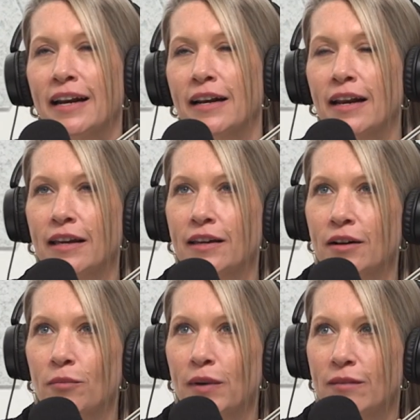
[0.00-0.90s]
and
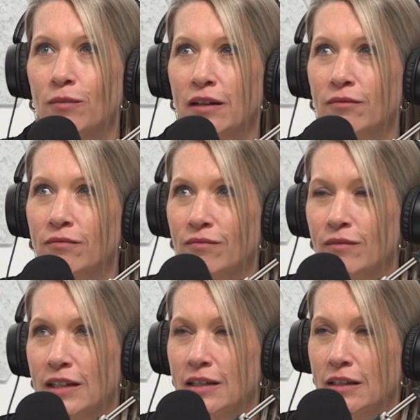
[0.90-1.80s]
we don't
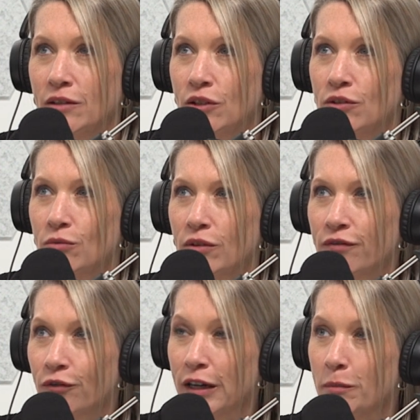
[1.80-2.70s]
necessarily use the word
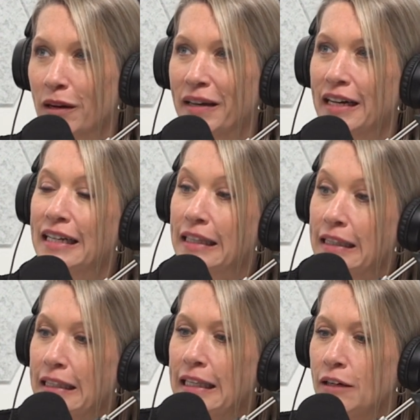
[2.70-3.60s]
free, but I mean, it
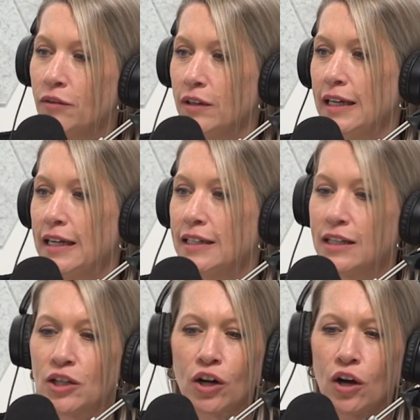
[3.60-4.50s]
literally, it
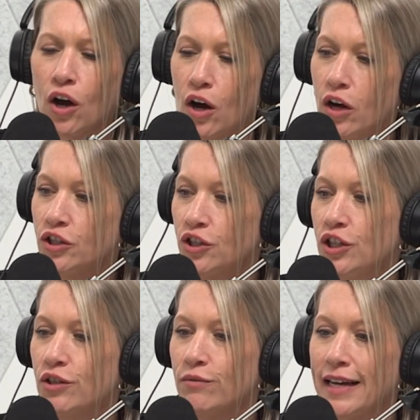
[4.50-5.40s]
doesn't cost
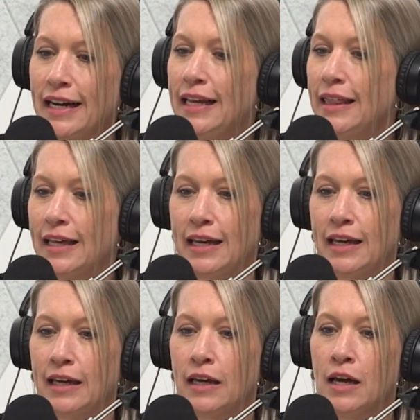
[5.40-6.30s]
you
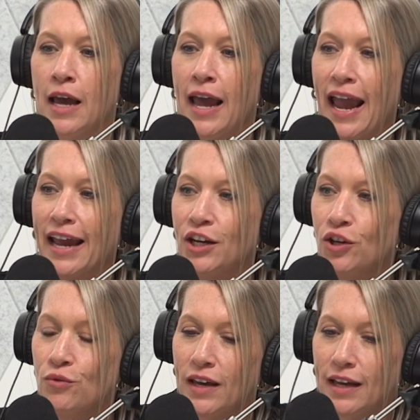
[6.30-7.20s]
anything, and
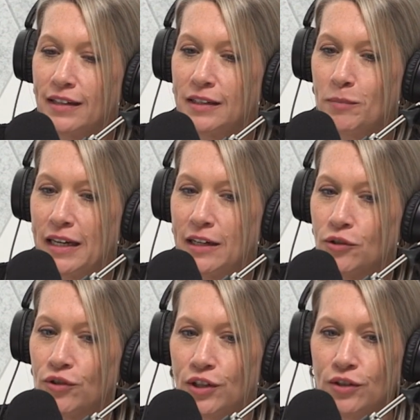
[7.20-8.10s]
you get to be
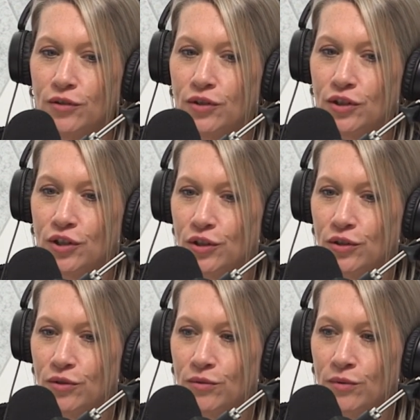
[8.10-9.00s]
introduced
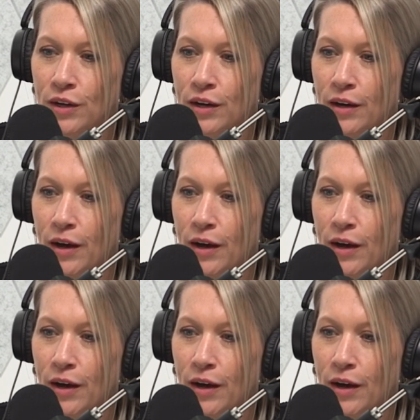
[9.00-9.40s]
to